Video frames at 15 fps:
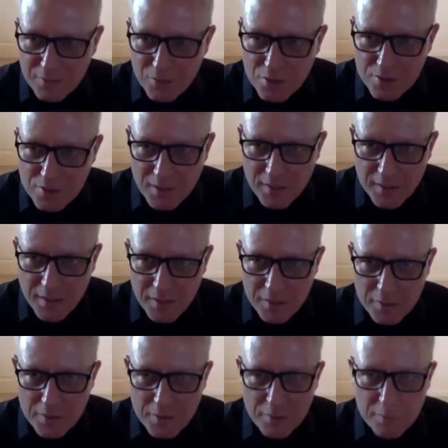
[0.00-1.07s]
course, I
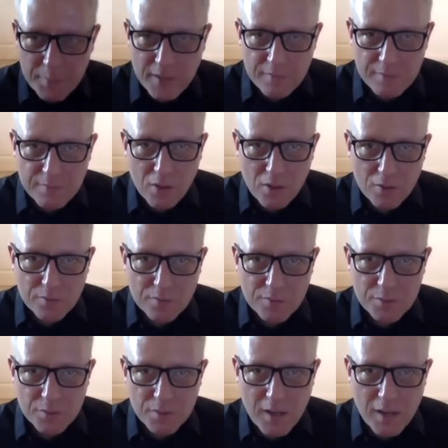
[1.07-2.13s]
know you've been
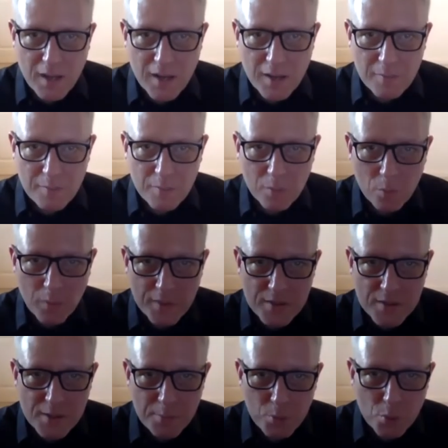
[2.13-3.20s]
involved with
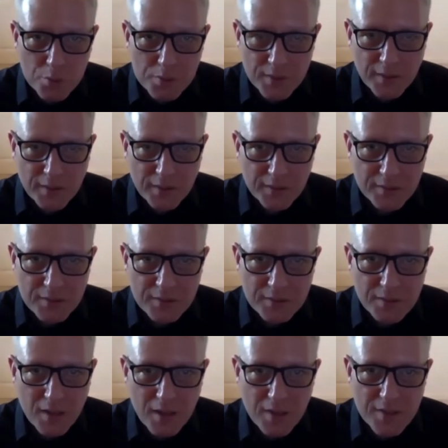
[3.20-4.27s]
supporting
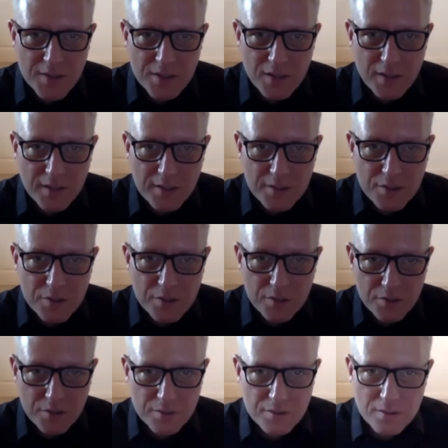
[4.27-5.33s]
other Chinese
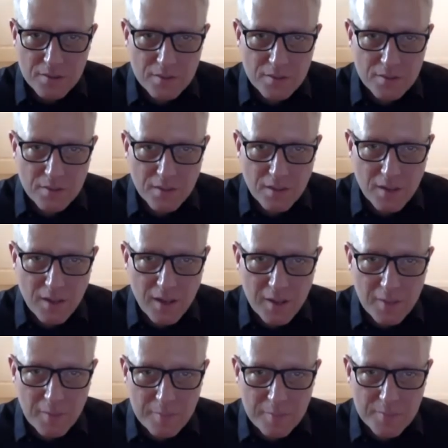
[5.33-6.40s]
students
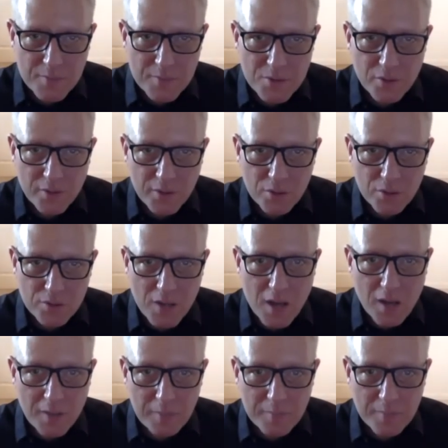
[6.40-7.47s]
during your
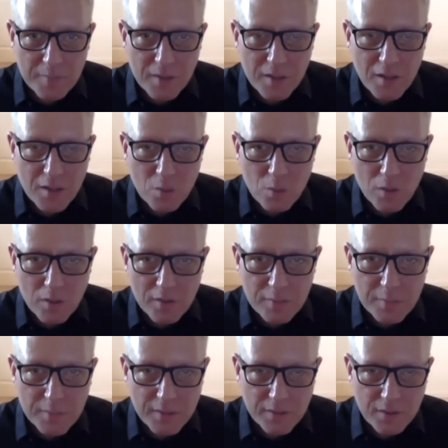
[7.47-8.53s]
time while
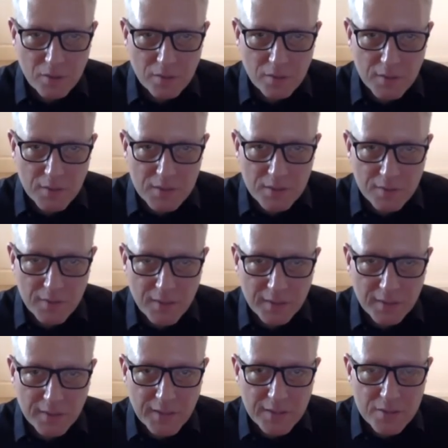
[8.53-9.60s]
you've been at the University of
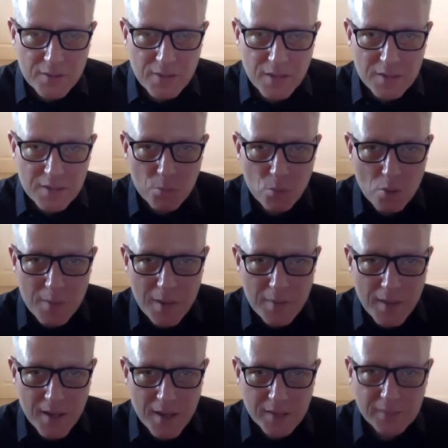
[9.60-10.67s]
Kent. Can you tell us more about that?